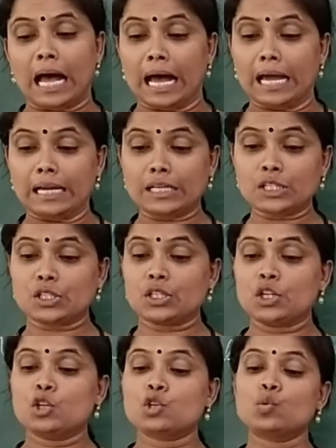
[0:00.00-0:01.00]
rise
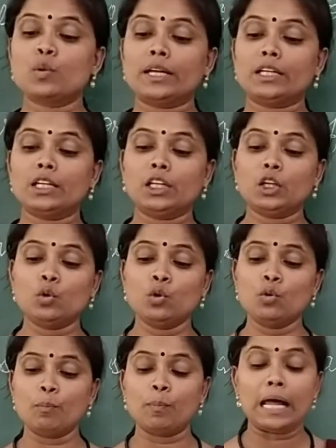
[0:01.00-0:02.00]
to a
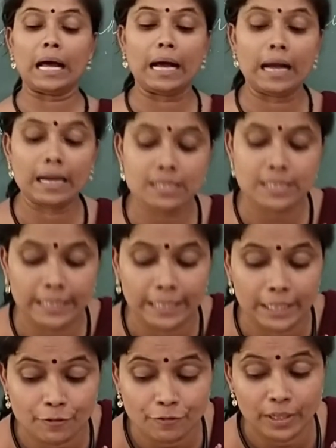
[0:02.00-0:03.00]
new plant
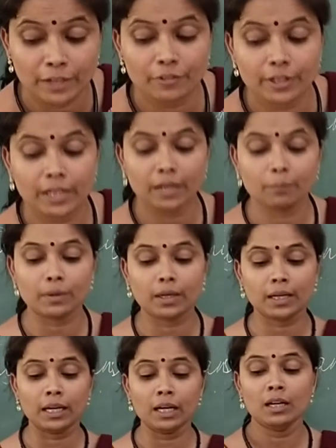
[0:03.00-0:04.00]
in a
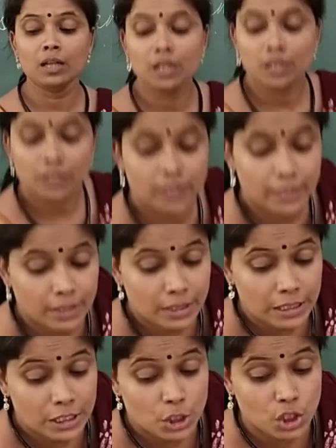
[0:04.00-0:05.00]
favorable
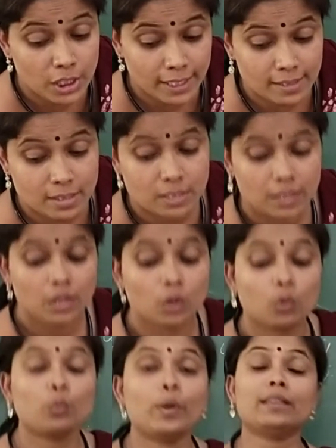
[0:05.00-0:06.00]
conditions.
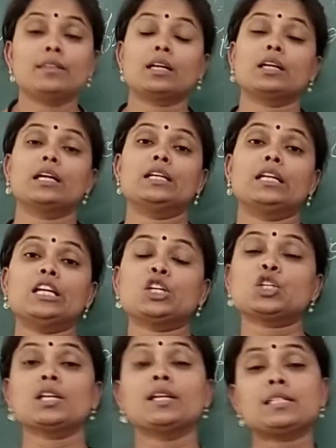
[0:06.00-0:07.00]
When the
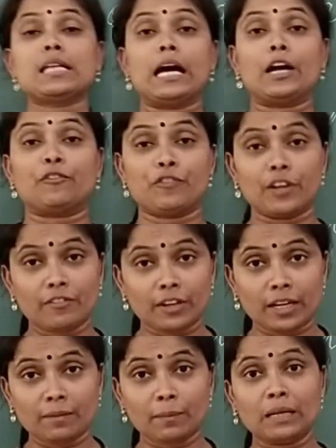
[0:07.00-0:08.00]
conditions are
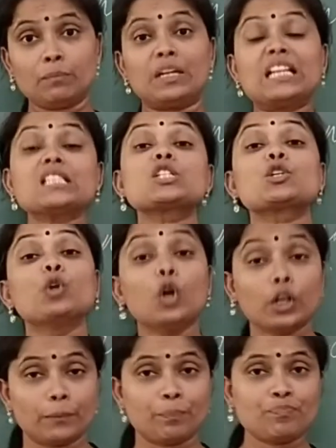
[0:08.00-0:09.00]
favorable means
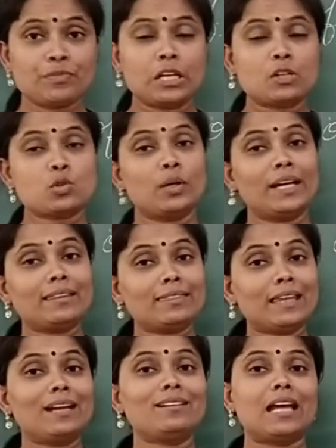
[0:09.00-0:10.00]
good. So at
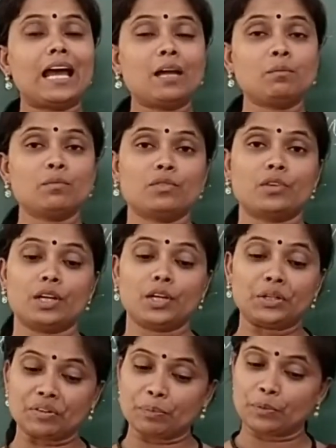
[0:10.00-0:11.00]
that time
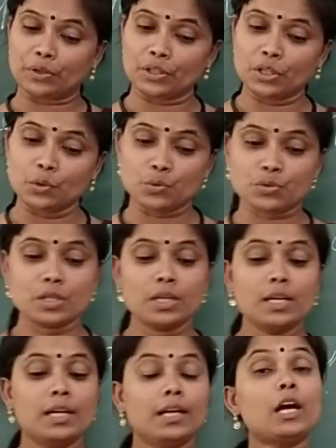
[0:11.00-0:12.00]
they reproduce.
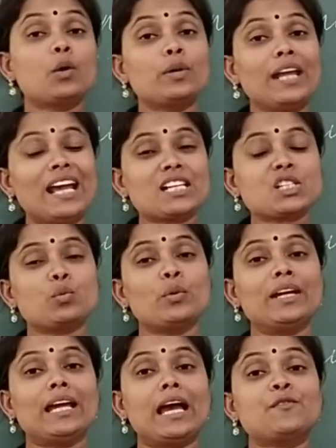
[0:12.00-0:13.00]
Now next
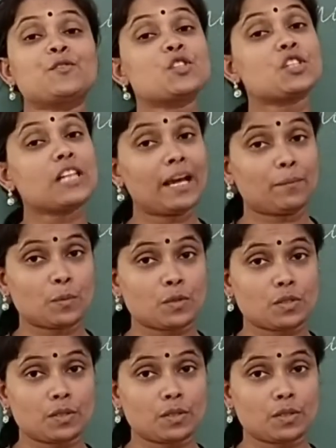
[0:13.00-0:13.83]
we have stems.